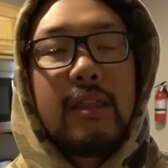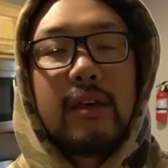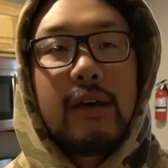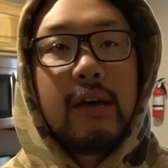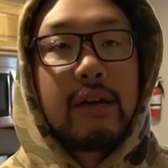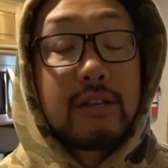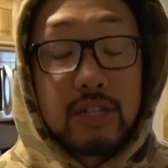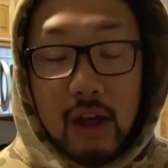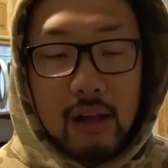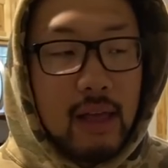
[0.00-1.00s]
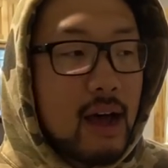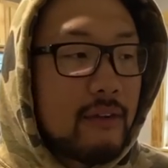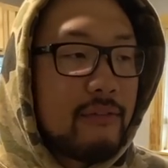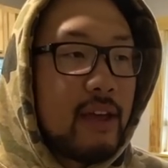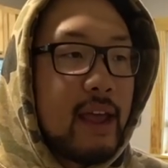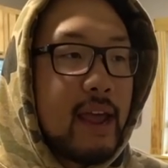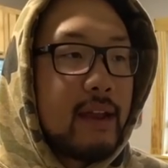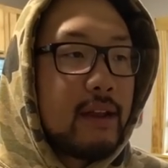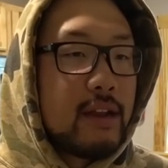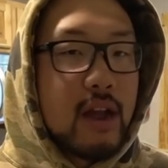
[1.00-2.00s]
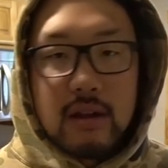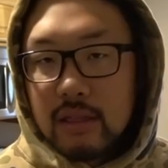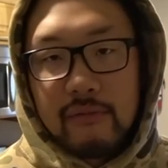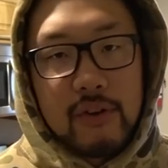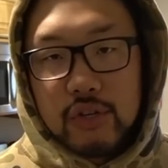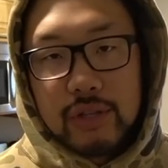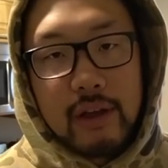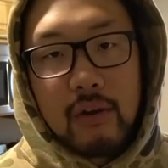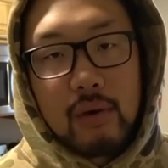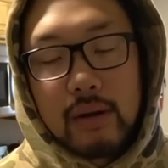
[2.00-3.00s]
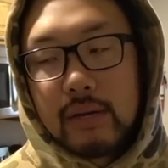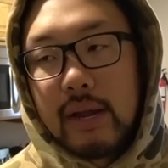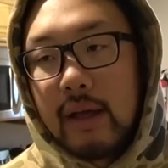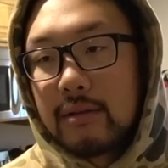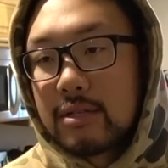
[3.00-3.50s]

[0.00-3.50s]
the Kasilof, and none of the fish in there are running yet,